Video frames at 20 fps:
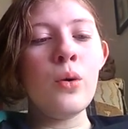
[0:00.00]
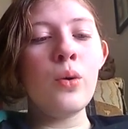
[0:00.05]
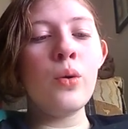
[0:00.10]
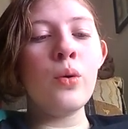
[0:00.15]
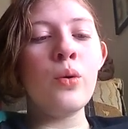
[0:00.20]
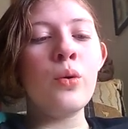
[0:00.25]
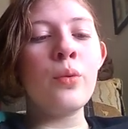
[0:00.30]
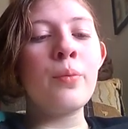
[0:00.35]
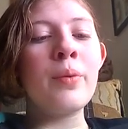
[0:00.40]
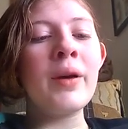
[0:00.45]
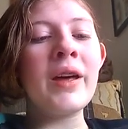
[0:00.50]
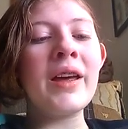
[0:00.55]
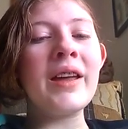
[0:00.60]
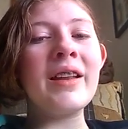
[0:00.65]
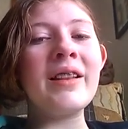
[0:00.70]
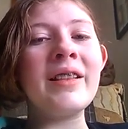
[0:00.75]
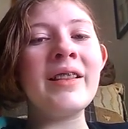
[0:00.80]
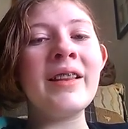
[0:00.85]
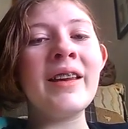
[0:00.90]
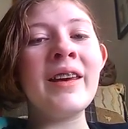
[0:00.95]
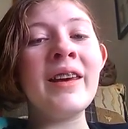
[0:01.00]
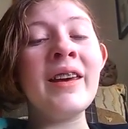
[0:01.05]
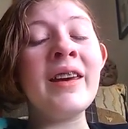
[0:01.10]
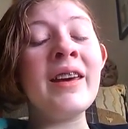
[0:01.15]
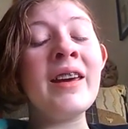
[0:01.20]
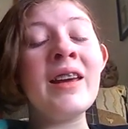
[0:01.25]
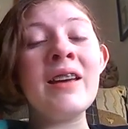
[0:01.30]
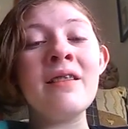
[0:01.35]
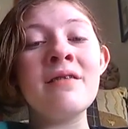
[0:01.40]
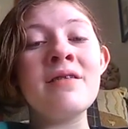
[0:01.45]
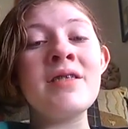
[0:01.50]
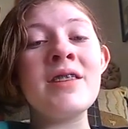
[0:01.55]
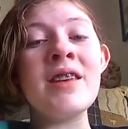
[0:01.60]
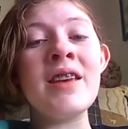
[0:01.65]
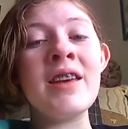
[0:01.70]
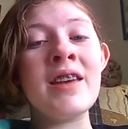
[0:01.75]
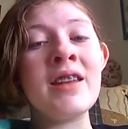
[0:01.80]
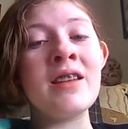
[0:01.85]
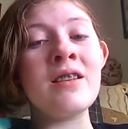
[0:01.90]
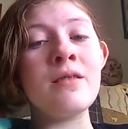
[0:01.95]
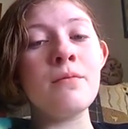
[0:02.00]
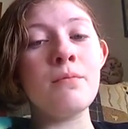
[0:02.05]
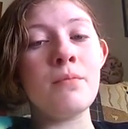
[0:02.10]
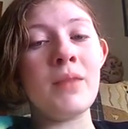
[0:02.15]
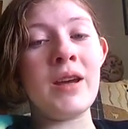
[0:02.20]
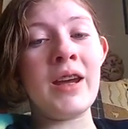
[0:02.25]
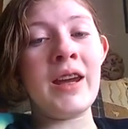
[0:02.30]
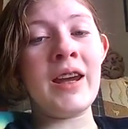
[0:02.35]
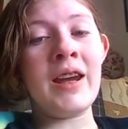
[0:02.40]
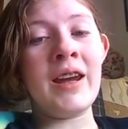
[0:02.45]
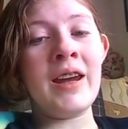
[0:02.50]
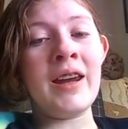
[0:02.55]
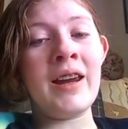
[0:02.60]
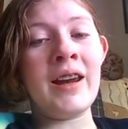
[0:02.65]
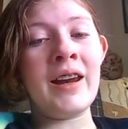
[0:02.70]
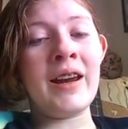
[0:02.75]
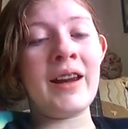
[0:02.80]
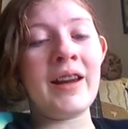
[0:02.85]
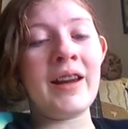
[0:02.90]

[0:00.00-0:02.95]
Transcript: Who believes in me?